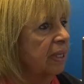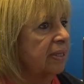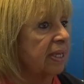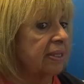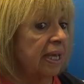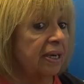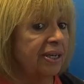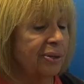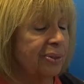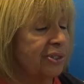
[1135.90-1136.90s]
and that I
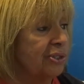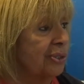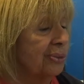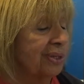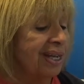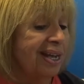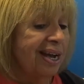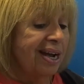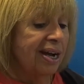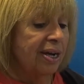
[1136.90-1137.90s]
know is true.
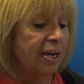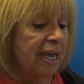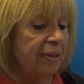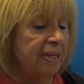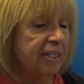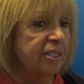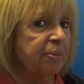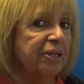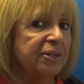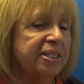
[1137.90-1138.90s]
And the
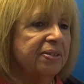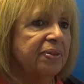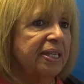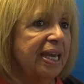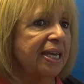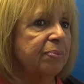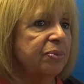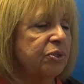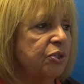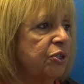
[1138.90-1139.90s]
experience of the
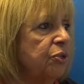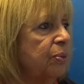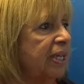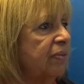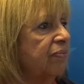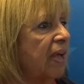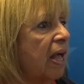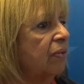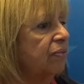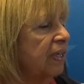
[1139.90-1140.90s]
games, too,
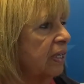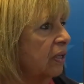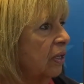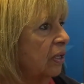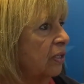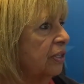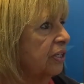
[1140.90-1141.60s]
involving the